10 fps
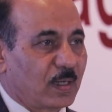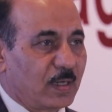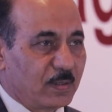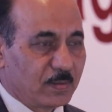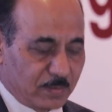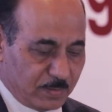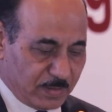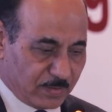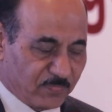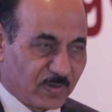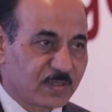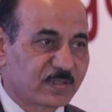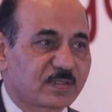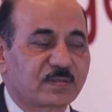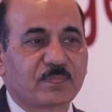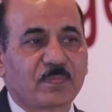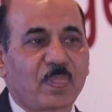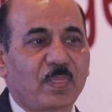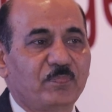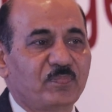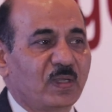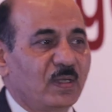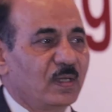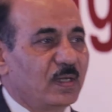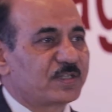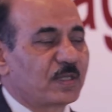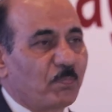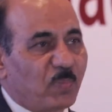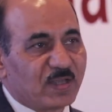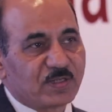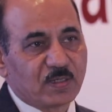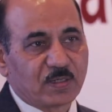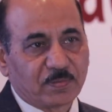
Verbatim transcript: and dear friends, it's a pleasure